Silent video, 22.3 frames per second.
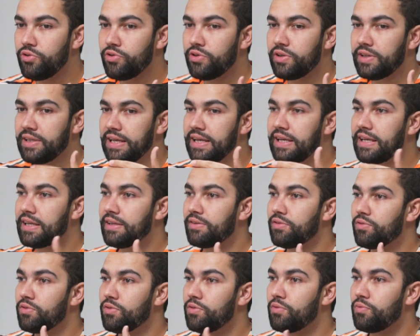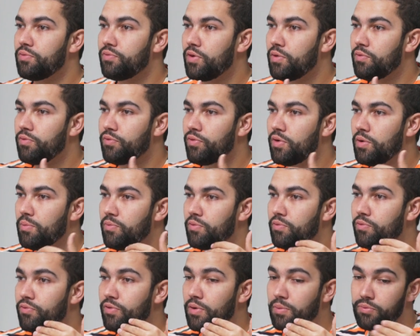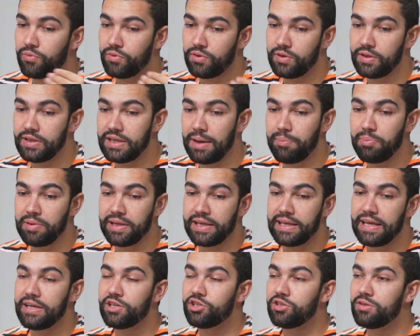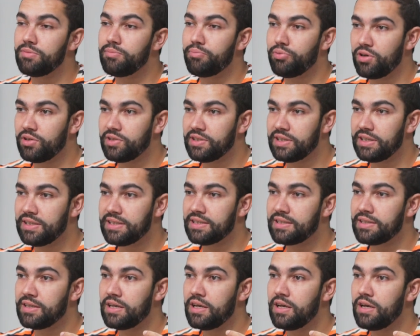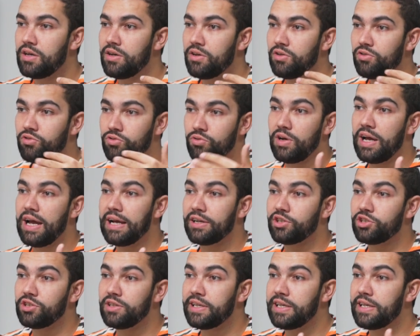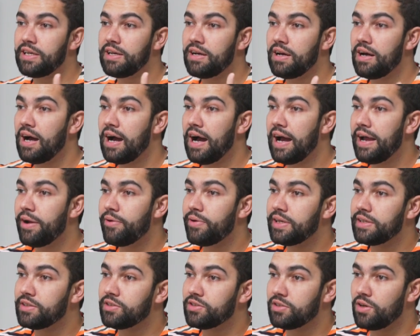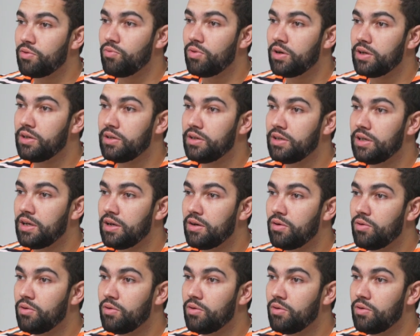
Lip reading: do you take it from the application process to actually hiring someone?